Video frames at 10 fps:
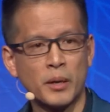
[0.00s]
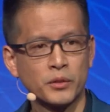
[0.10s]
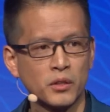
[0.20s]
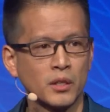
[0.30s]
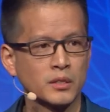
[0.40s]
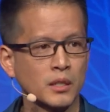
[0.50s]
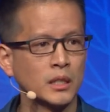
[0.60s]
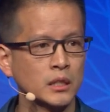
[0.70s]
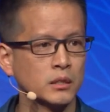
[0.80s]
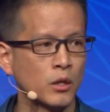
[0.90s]
about the things that
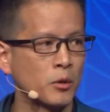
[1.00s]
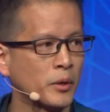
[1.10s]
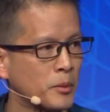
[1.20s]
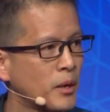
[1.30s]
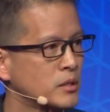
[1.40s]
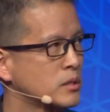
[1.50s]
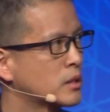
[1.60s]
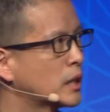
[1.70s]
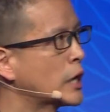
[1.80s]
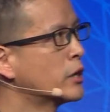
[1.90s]
they need to know about the patients
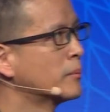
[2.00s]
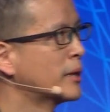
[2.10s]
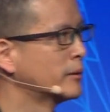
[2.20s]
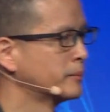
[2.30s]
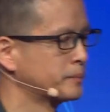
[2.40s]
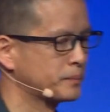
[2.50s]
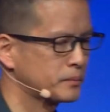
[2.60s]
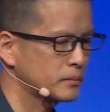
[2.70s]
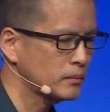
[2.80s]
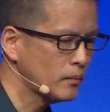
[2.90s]
they're caring about.
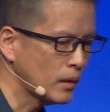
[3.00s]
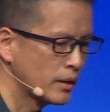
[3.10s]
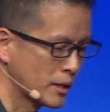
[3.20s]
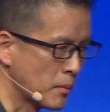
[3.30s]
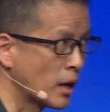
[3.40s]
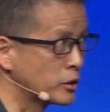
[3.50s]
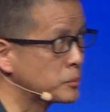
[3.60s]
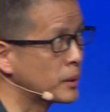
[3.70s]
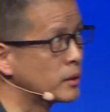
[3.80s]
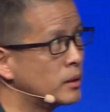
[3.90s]
That
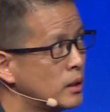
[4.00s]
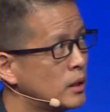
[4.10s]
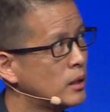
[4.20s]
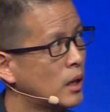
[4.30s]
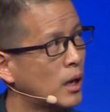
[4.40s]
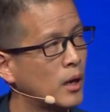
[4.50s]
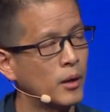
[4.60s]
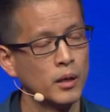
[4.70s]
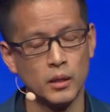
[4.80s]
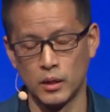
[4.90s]
model's been
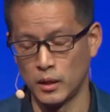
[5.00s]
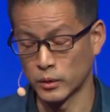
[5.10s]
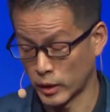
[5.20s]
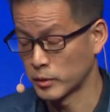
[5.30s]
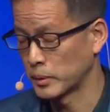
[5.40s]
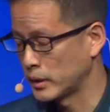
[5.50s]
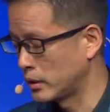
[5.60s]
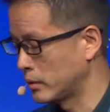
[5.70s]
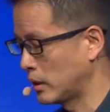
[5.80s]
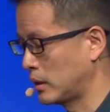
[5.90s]
uh,
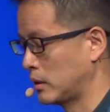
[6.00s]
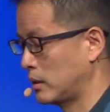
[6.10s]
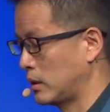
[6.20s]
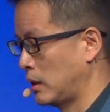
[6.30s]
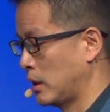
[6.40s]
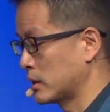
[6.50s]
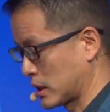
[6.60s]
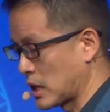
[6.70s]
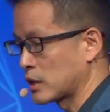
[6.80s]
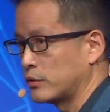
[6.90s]
incredibly uh,
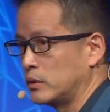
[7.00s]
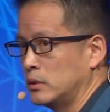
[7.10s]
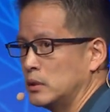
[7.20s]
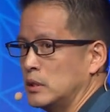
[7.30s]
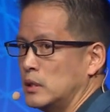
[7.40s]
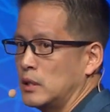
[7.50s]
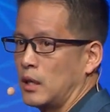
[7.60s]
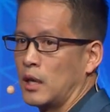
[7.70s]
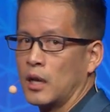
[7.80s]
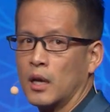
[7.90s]
successful
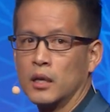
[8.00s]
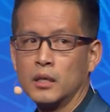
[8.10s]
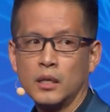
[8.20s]
uh,